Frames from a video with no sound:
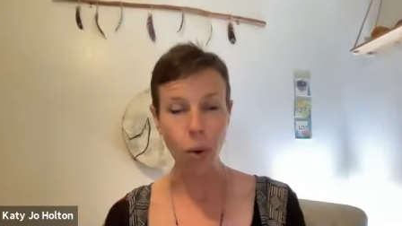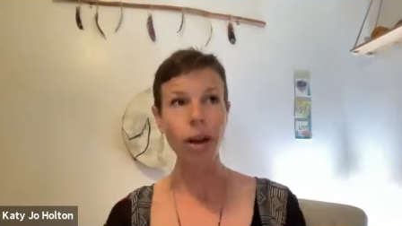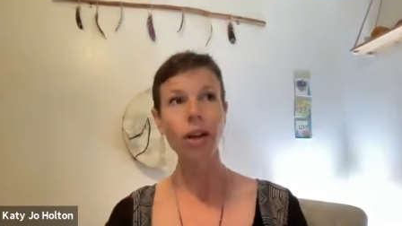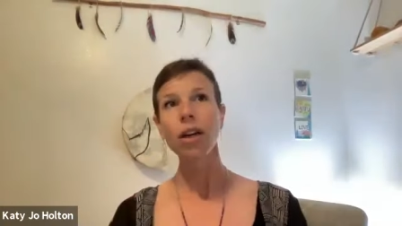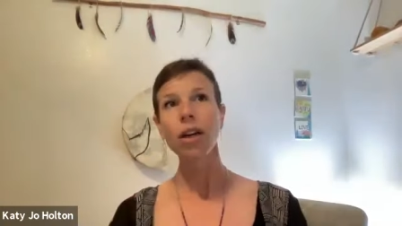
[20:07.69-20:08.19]

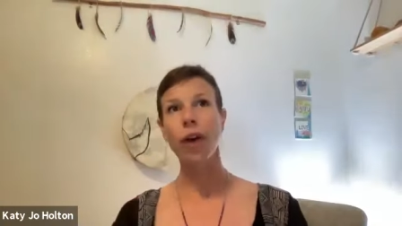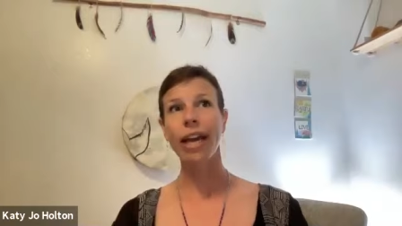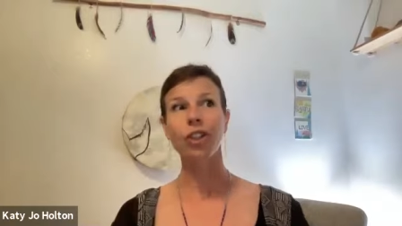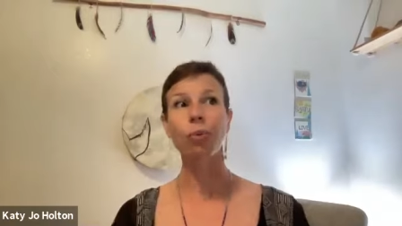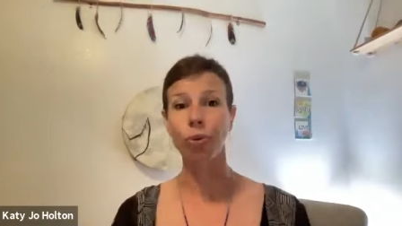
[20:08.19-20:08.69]
Or
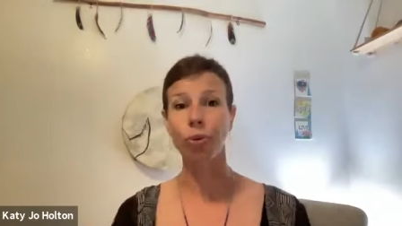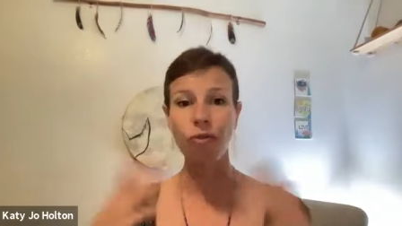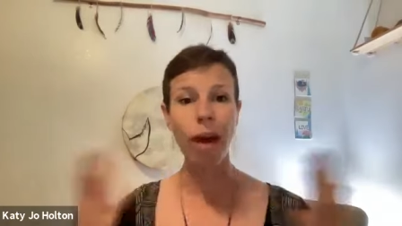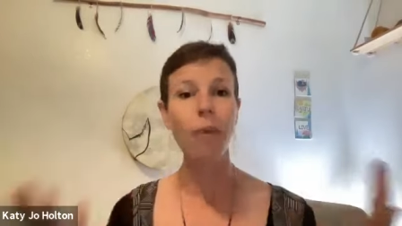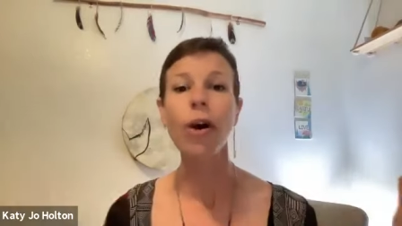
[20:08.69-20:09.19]
trying to
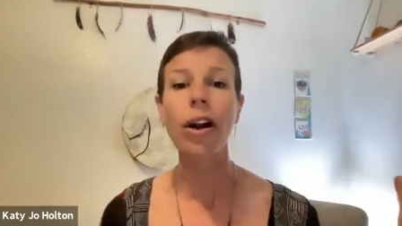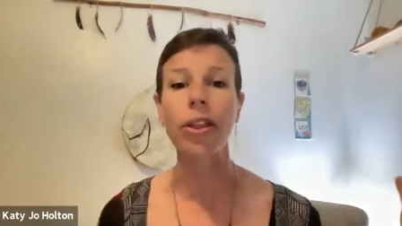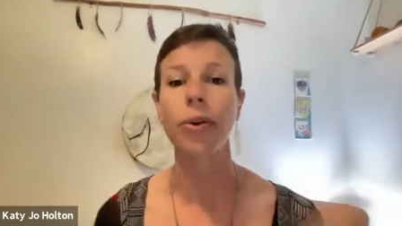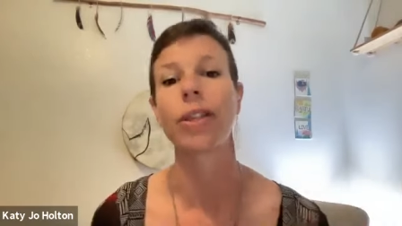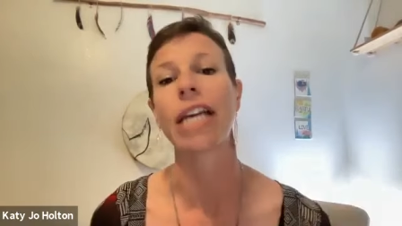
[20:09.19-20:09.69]
prove my
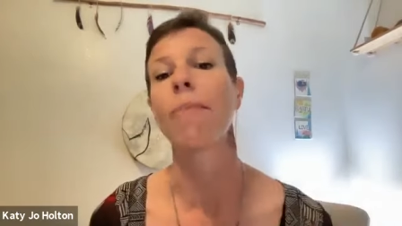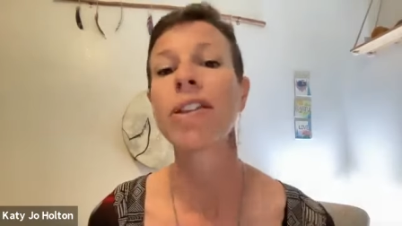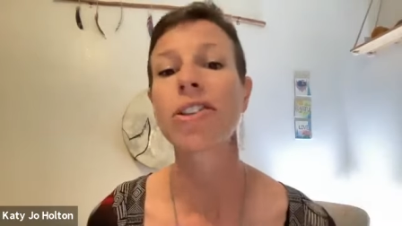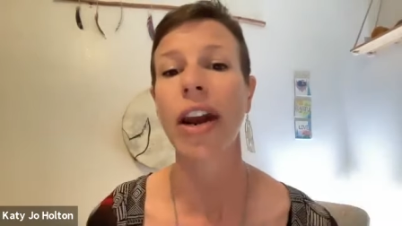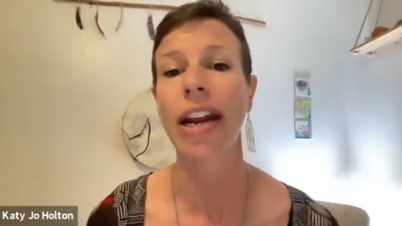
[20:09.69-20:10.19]
worth or
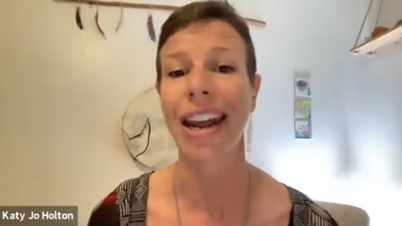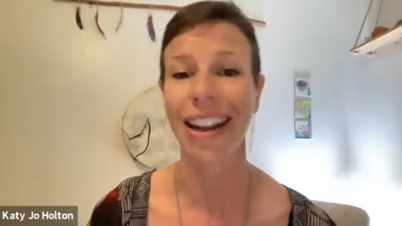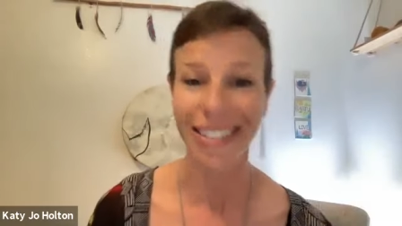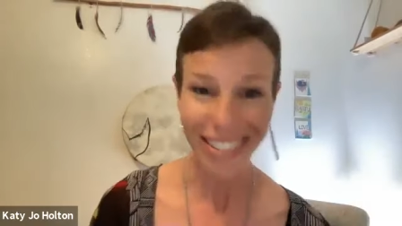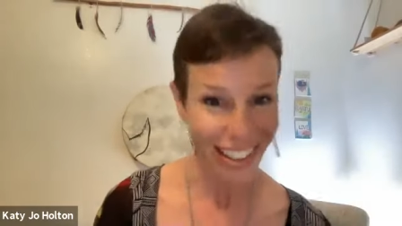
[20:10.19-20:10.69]

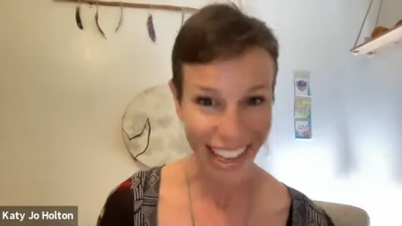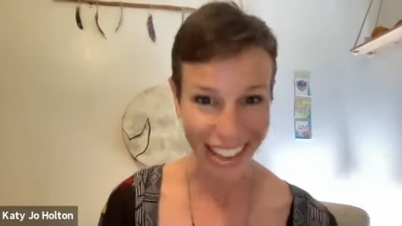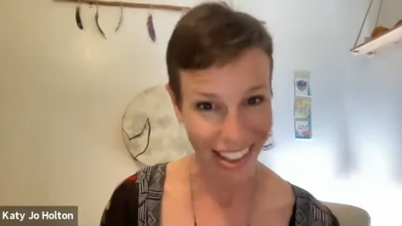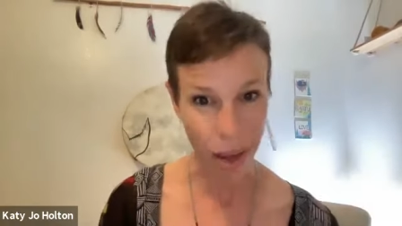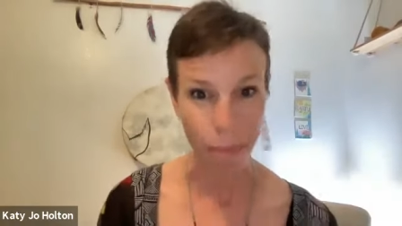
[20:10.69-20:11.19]
demonstrating
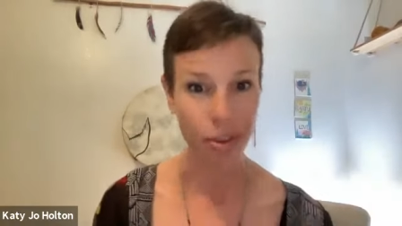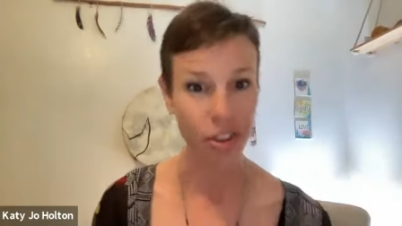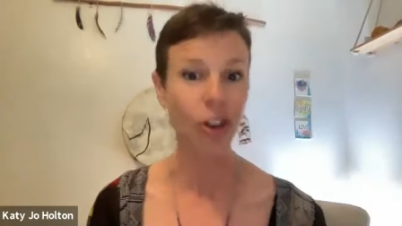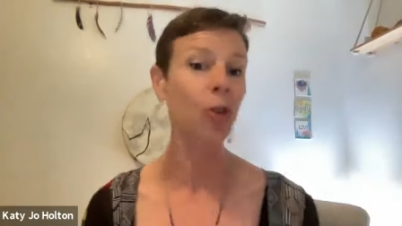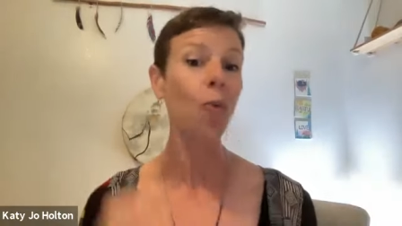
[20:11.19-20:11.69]
in some
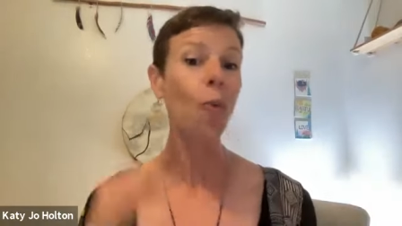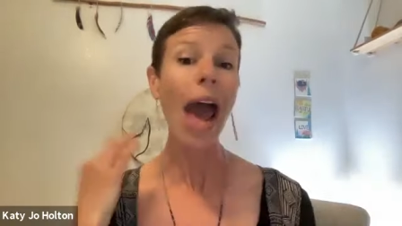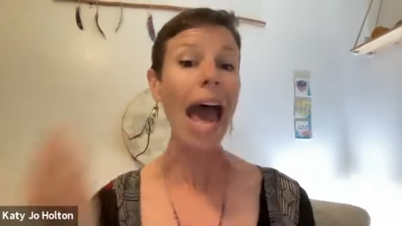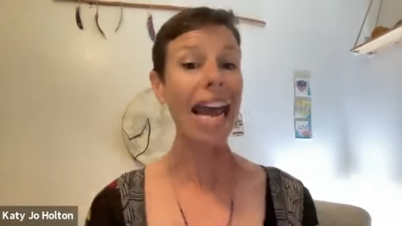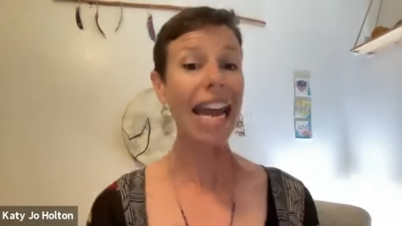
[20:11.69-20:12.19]
certain
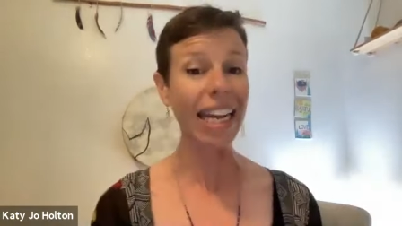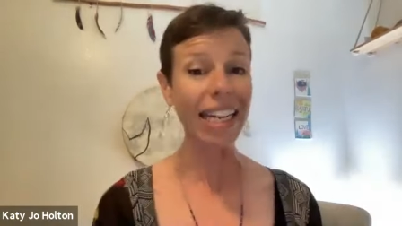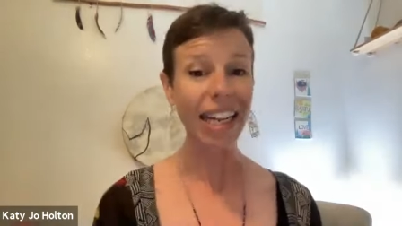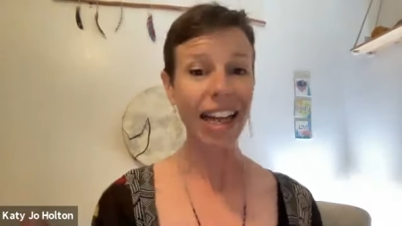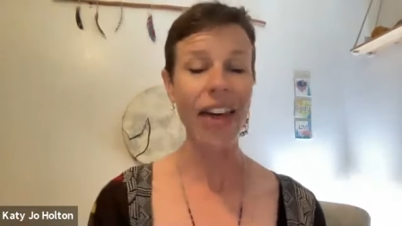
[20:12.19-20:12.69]
way
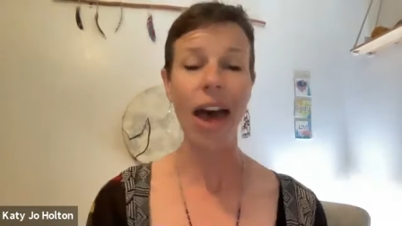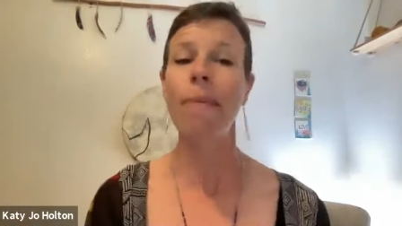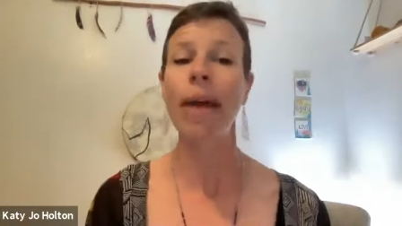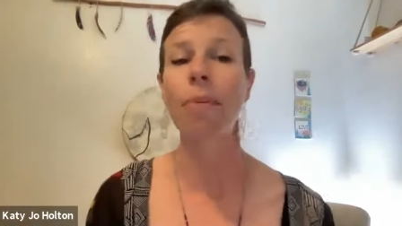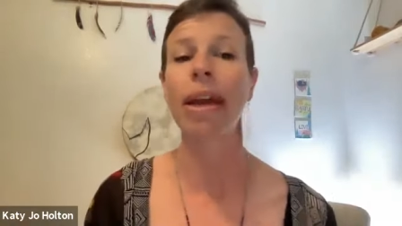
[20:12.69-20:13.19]
that
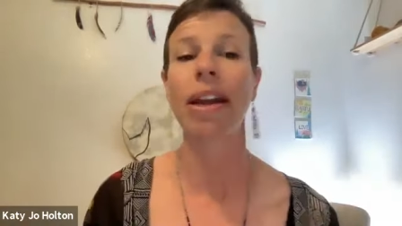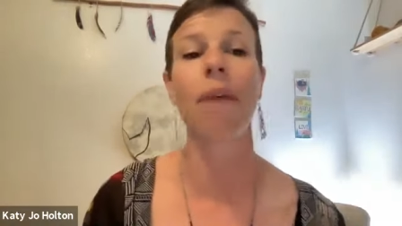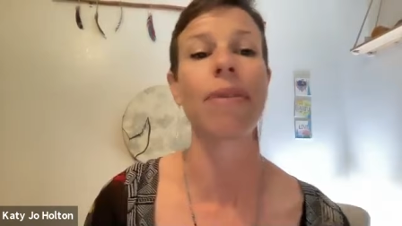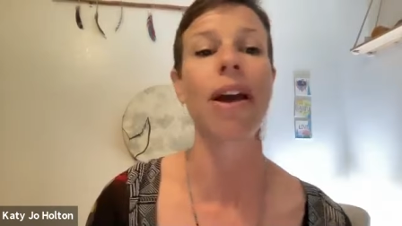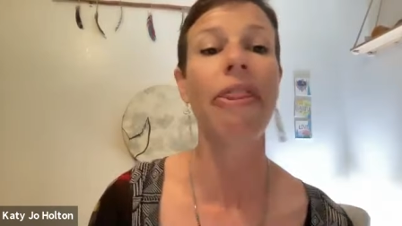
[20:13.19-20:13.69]
may or may
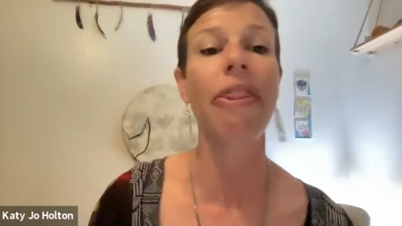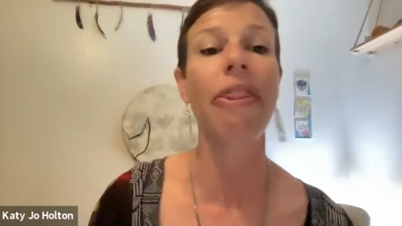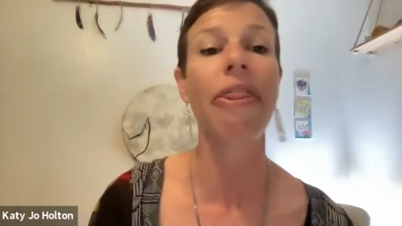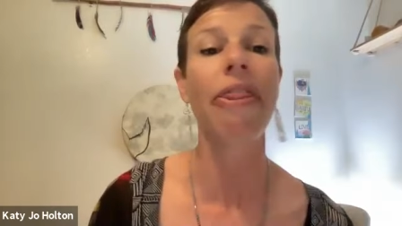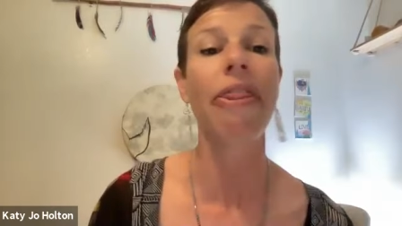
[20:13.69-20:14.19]
not be
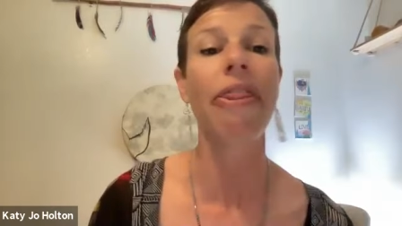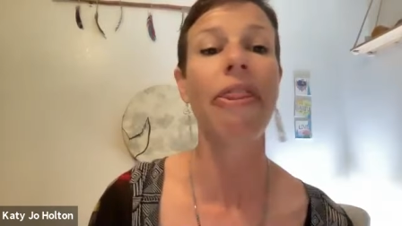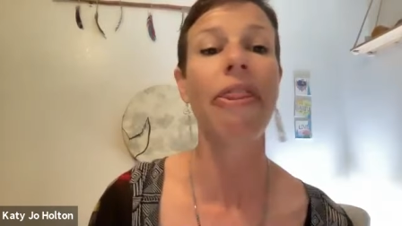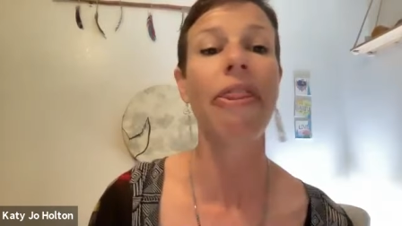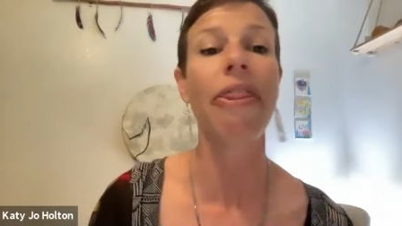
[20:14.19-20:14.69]
authentic to me.